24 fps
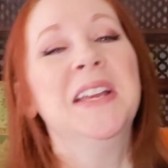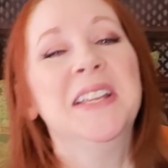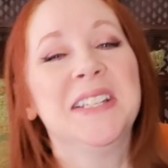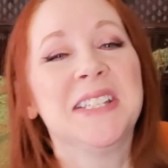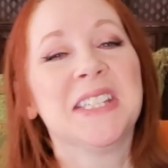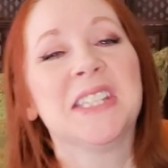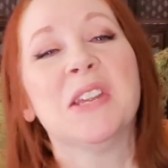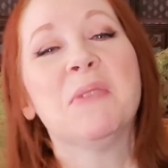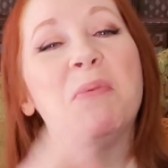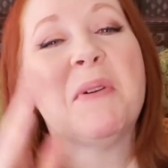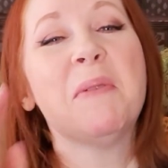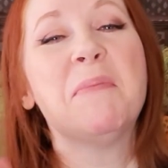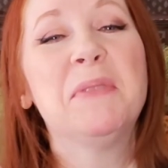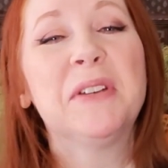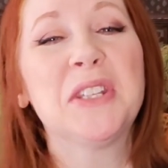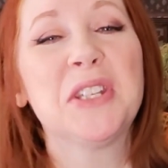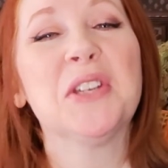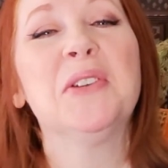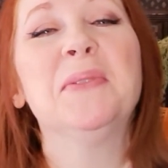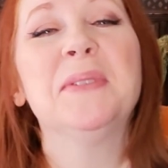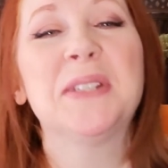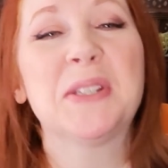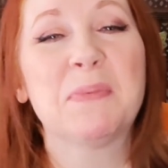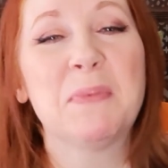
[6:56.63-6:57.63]
so what we'll
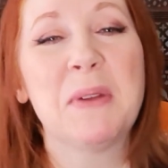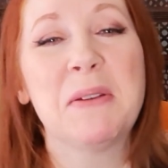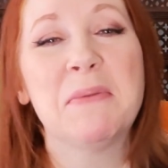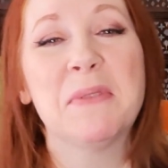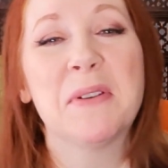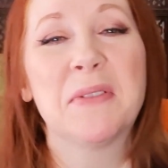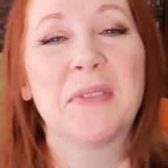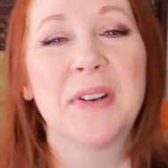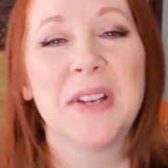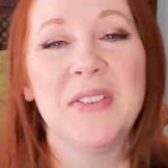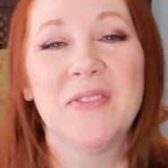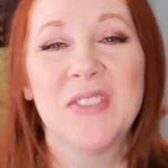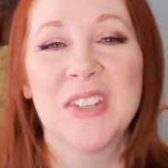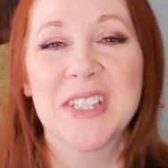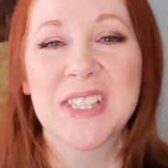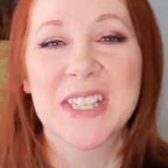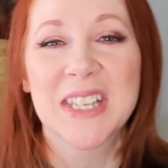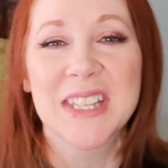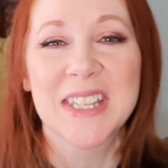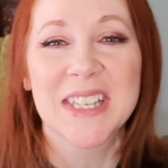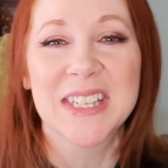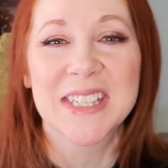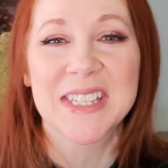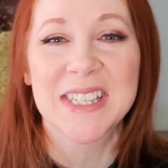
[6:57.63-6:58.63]
do is we will
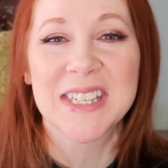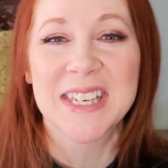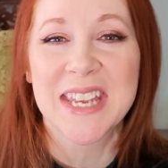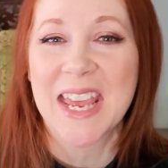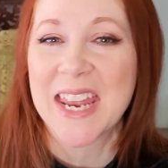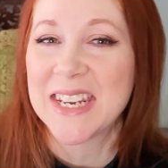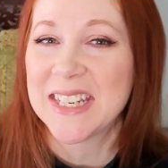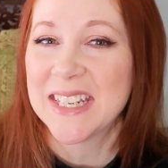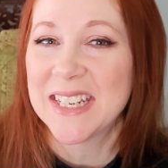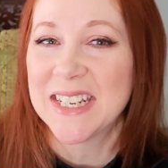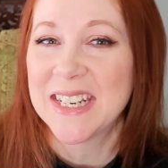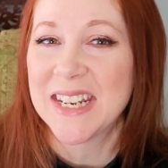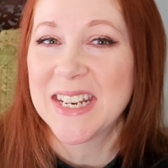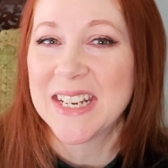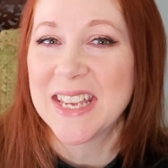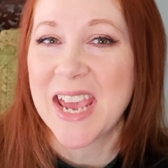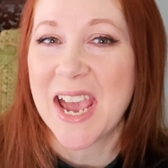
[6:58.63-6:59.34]
revisit this again in an